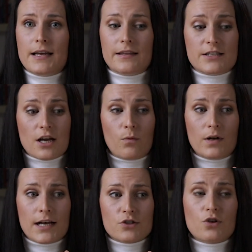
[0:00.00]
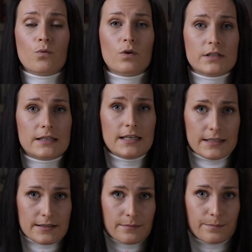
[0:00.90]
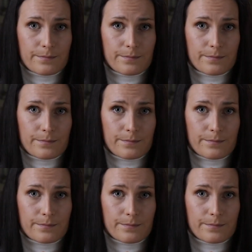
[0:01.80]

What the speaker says: and the child will ask you what it is.